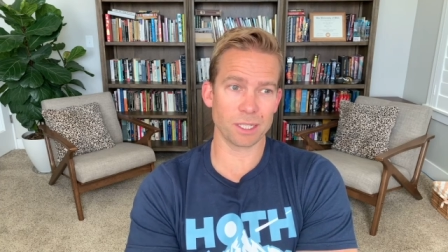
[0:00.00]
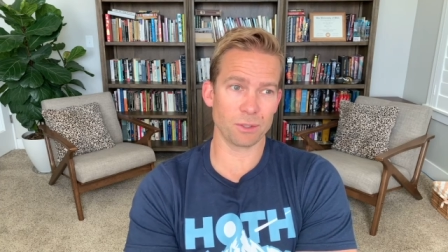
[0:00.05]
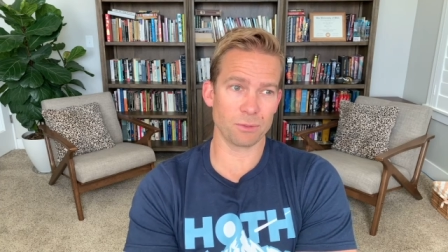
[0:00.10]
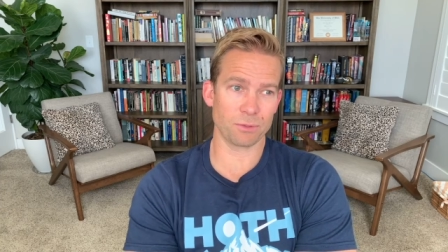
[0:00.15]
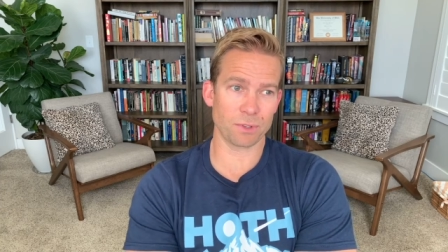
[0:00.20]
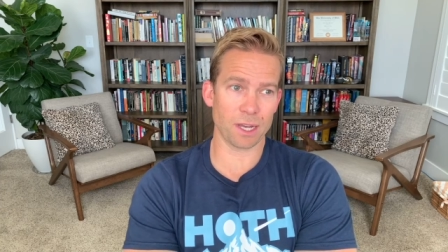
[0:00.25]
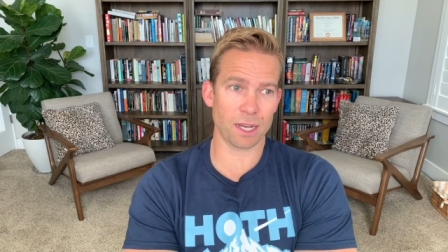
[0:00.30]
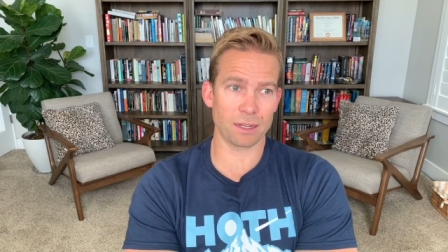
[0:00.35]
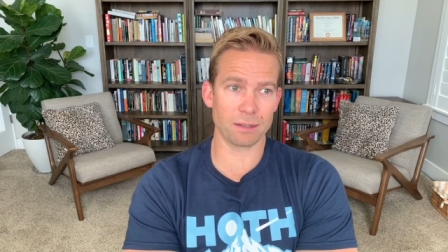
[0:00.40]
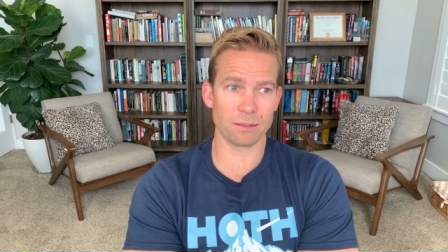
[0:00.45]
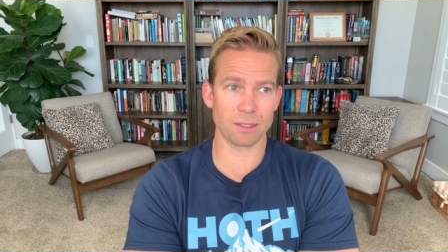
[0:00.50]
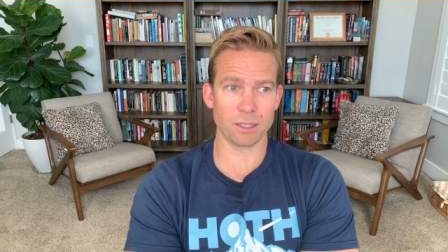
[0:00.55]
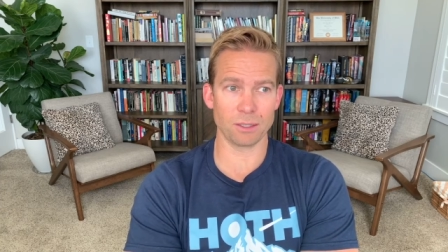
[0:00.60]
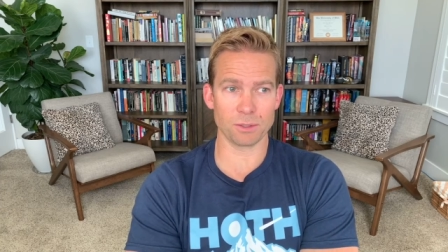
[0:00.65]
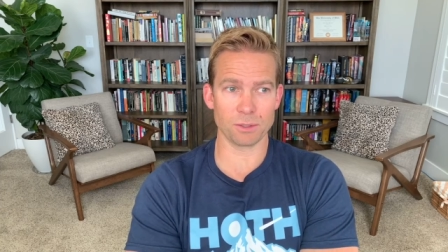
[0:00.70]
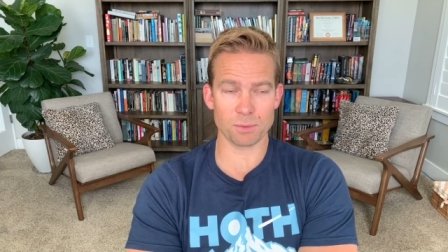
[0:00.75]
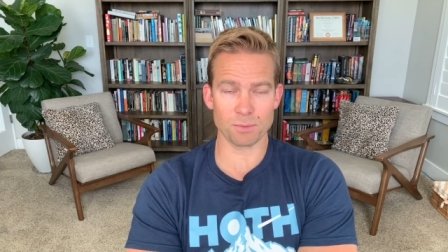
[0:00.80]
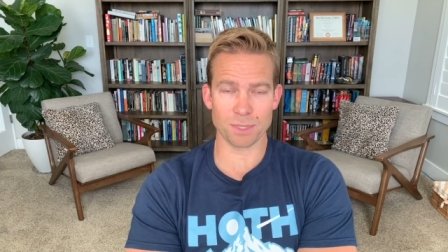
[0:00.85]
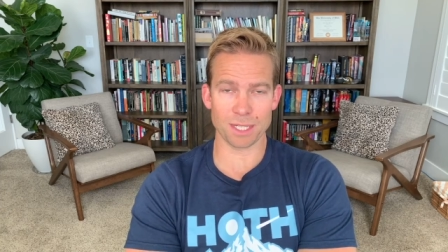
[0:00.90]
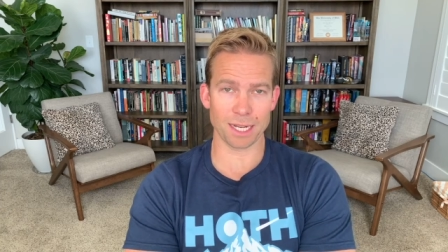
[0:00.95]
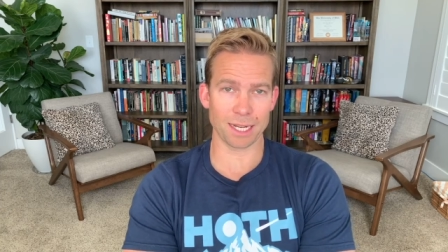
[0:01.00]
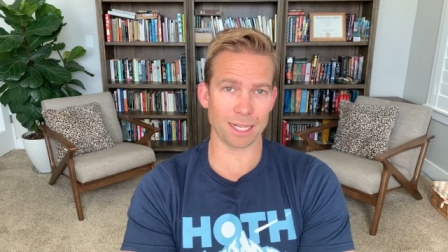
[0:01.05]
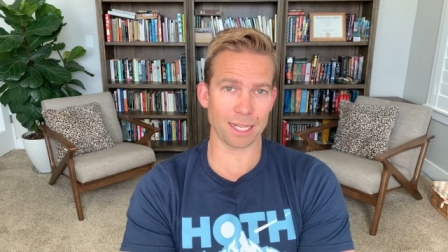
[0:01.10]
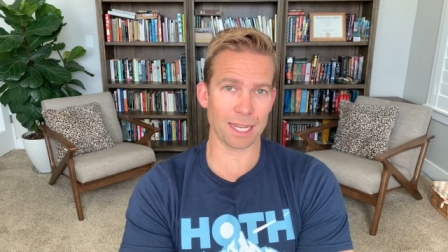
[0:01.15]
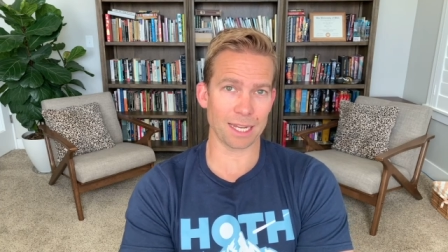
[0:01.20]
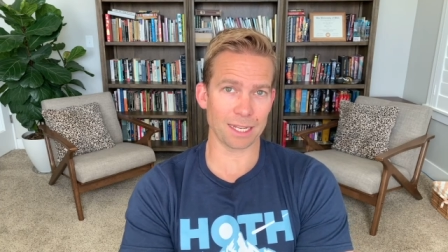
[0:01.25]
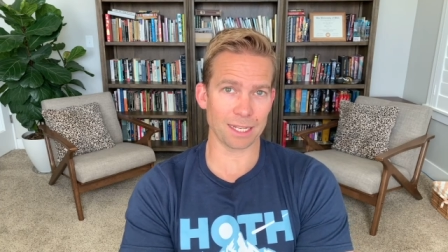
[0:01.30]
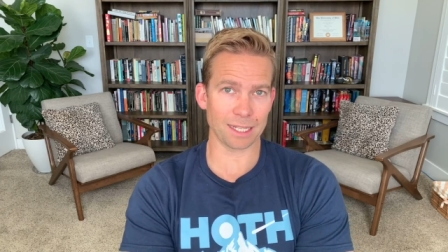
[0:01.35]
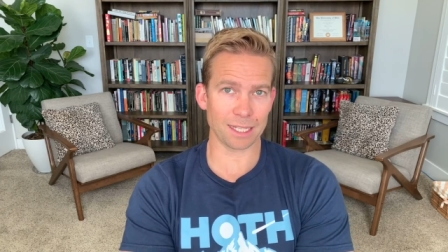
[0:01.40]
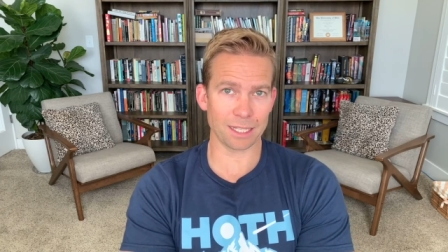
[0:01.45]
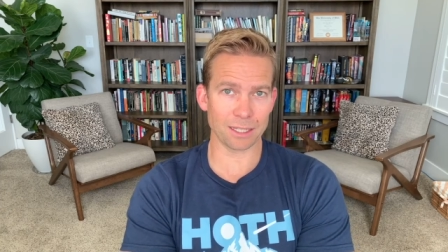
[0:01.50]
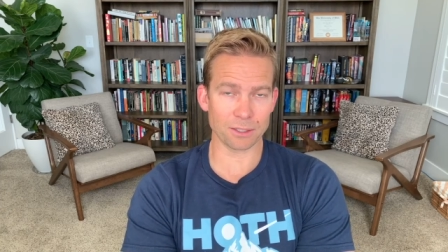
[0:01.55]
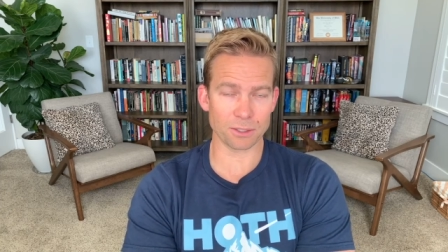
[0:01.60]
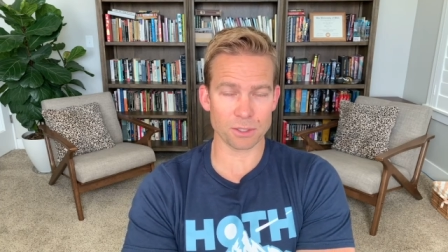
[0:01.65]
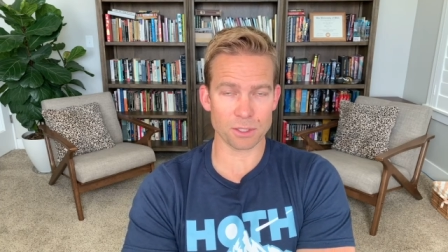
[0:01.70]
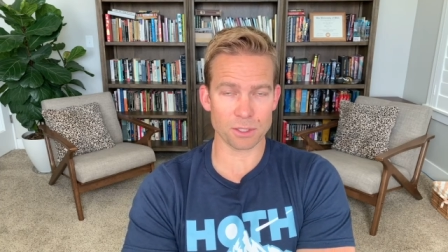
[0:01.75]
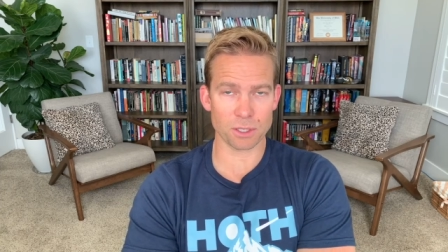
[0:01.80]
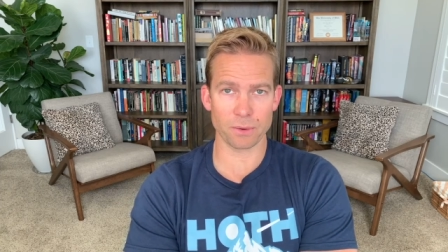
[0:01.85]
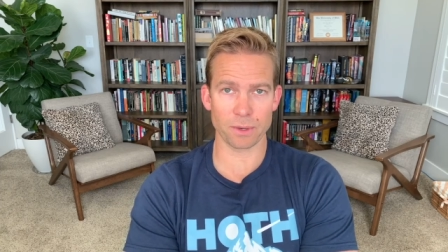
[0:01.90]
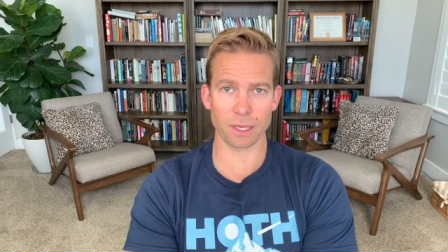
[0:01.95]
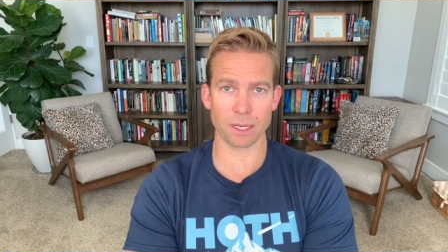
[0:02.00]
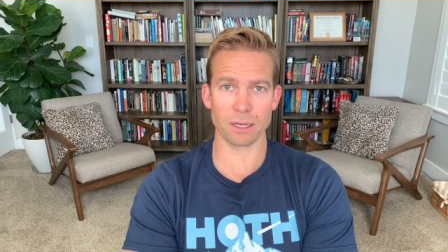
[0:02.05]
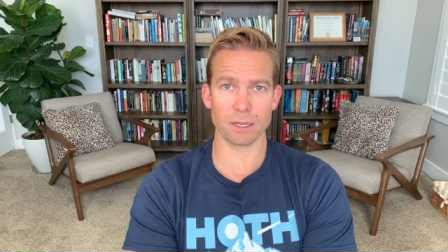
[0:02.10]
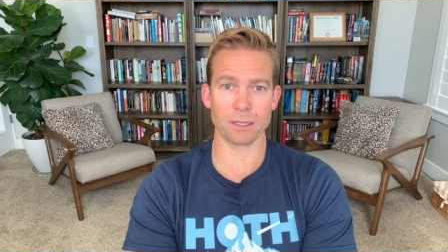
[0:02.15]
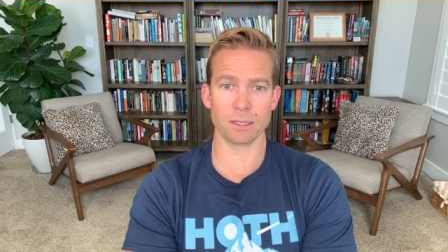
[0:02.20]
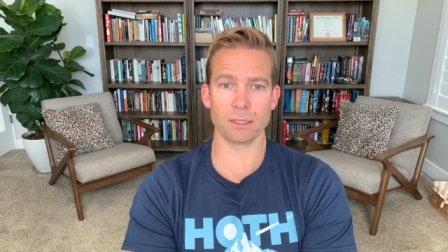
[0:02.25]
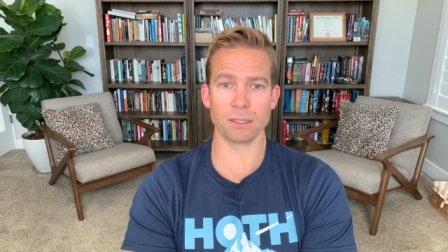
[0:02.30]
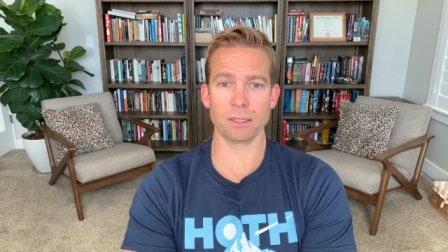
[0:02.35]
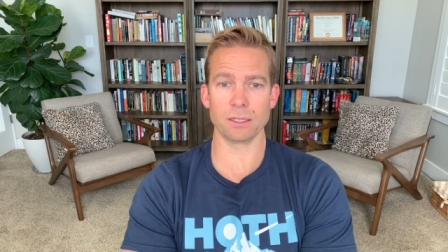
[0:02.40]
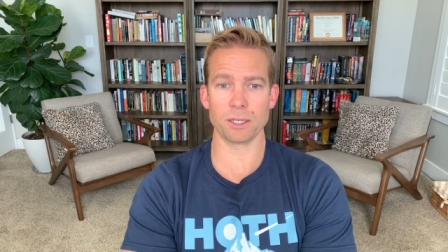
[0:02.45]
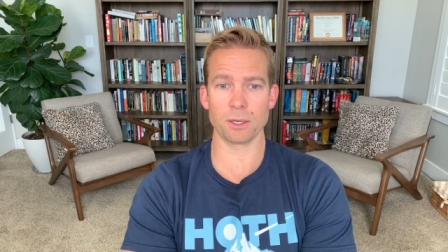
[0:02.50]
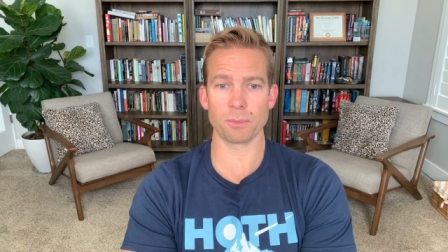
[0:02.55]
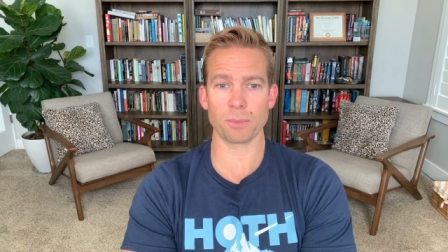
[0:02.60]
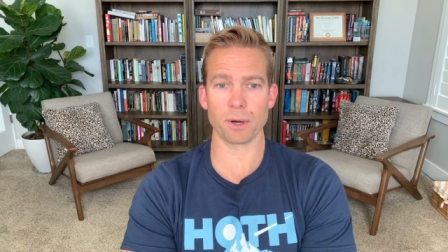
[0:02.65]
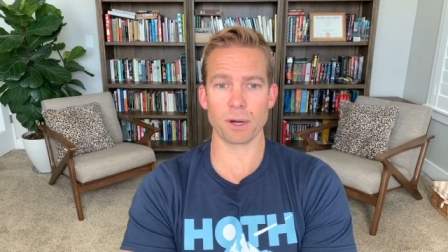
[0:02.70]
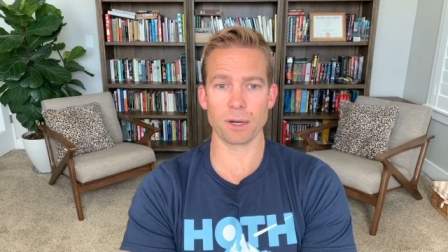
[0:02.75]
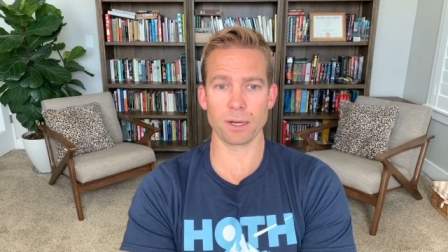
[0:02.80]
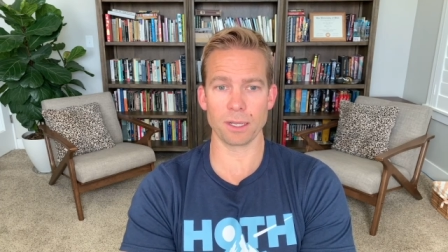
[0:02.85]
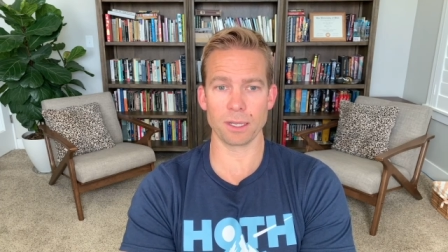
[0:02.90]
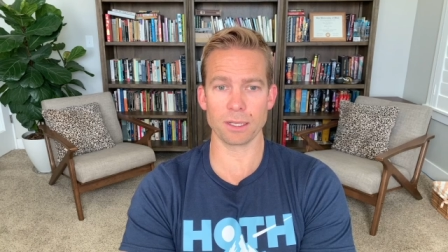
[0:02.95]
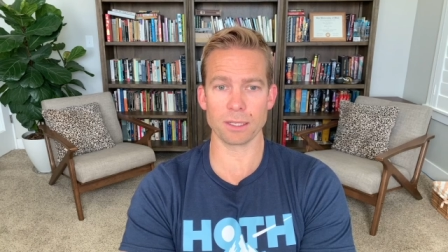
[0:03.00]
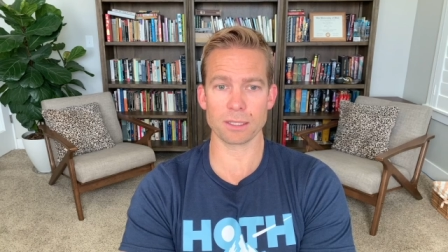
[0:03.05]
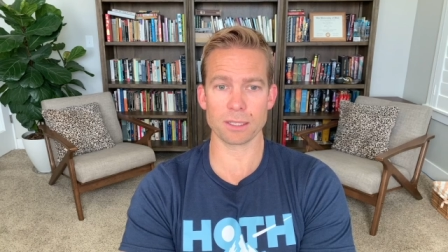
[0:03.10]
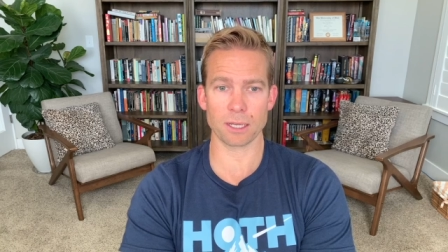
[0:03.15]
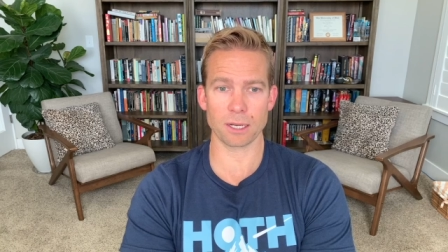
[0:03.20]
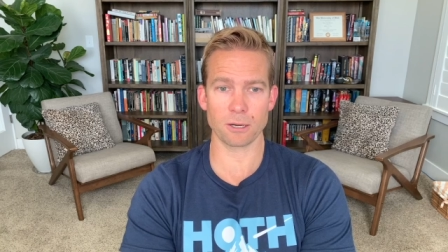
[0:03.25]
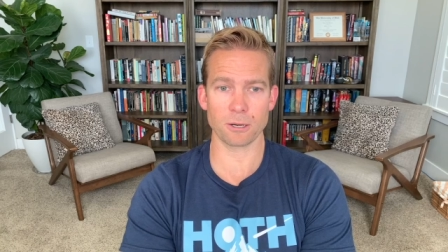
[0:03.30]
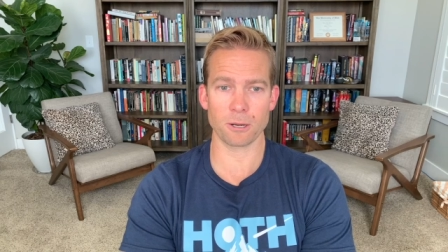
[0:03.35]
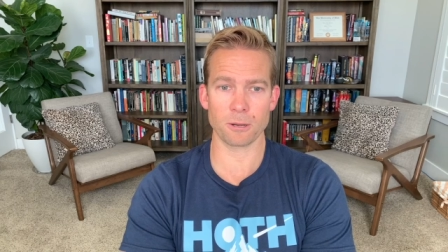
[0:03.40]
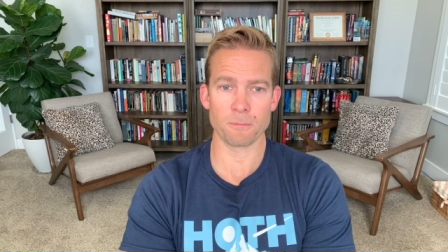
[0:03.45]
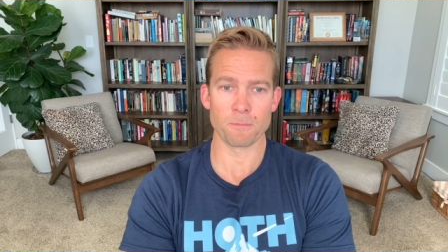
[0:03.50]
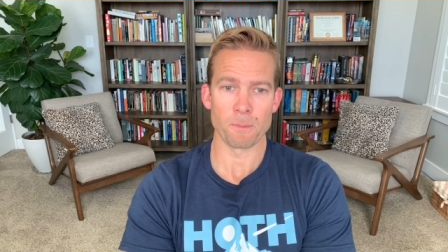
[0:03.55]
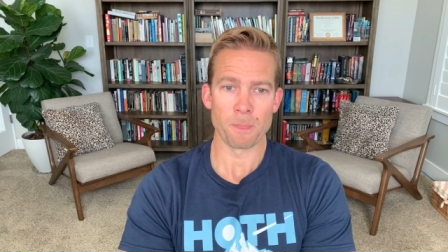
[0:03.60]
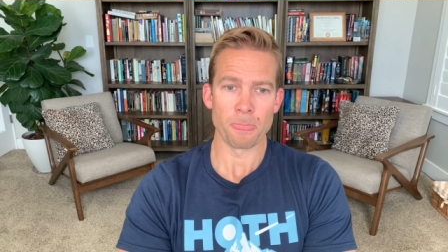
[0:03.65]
You've got, you know, some dedicated heals going on in your party, etc.